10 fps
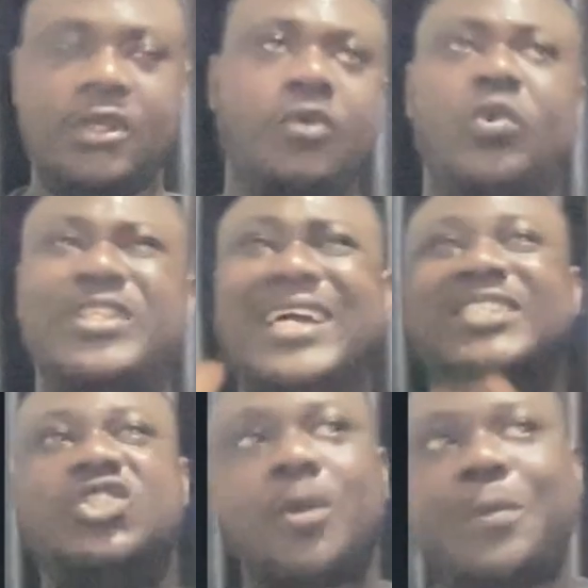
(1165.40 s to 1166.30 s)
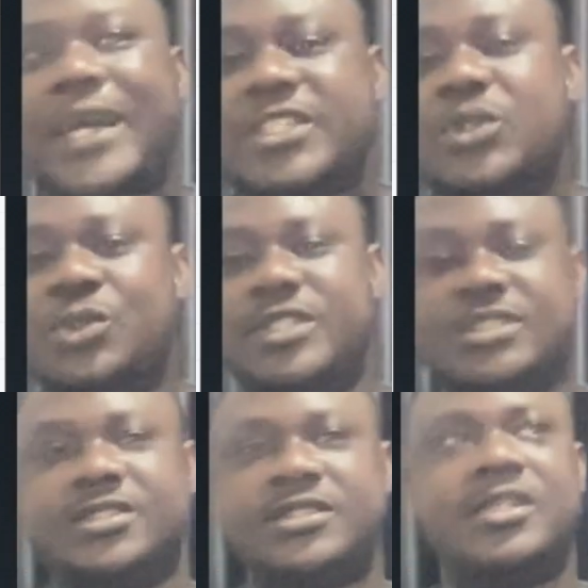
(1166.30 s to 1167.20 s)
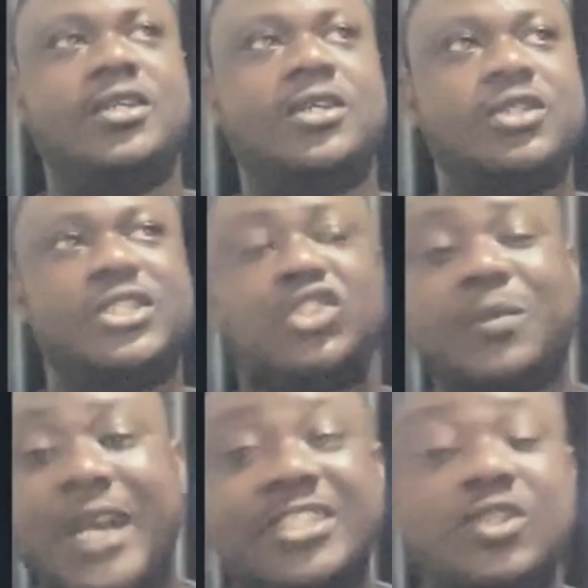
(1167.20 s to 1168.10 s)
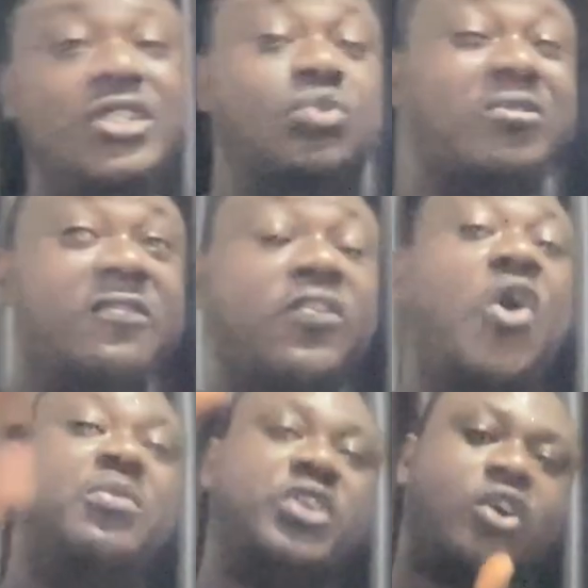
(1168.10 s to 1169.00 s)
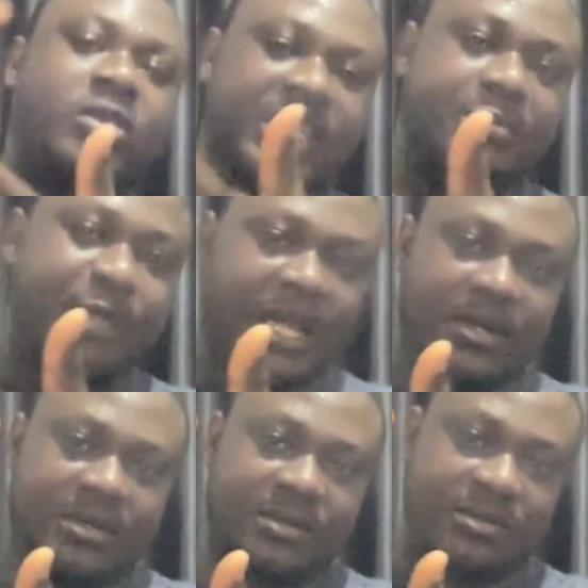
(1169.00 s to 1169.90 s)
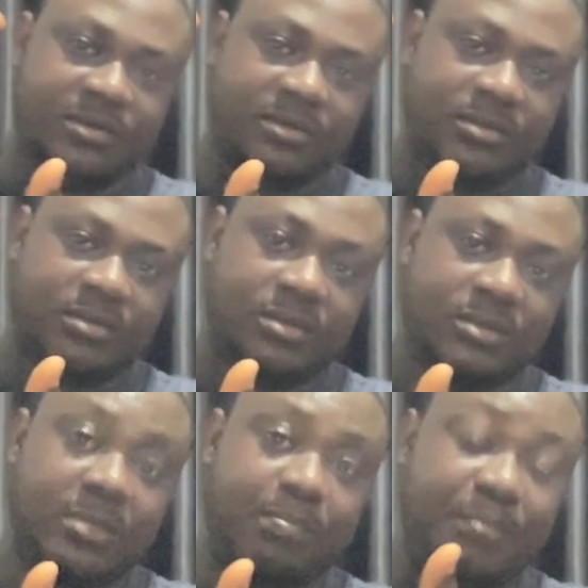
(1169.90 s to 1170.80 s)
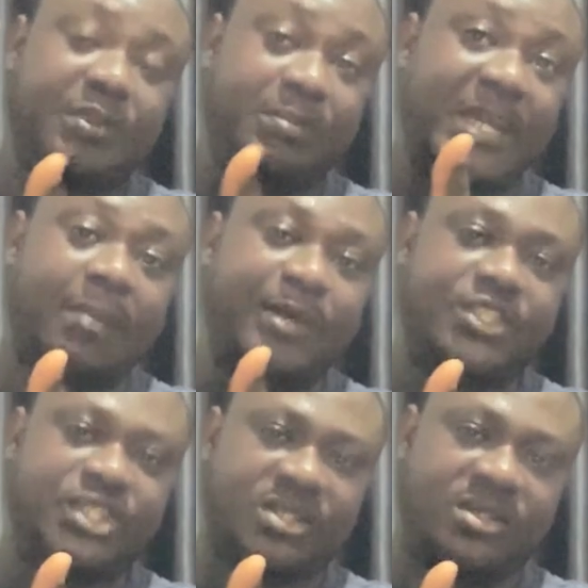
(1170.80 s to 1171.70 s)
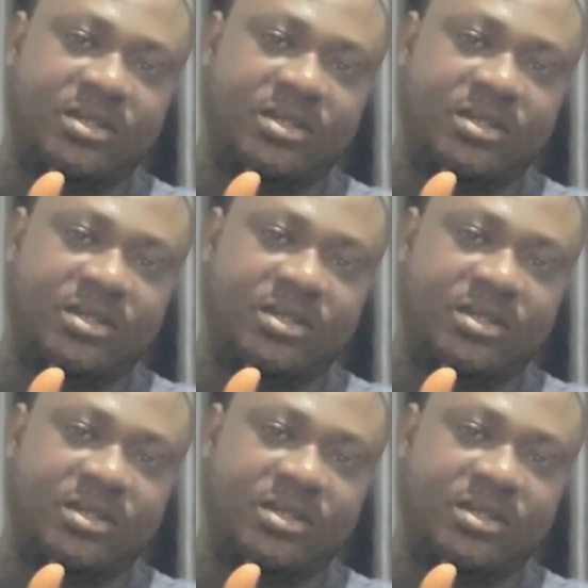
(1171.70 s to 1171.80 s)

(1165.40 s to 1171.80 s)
What are the subcategories? The subcategories will form the content pillar, the pillar page.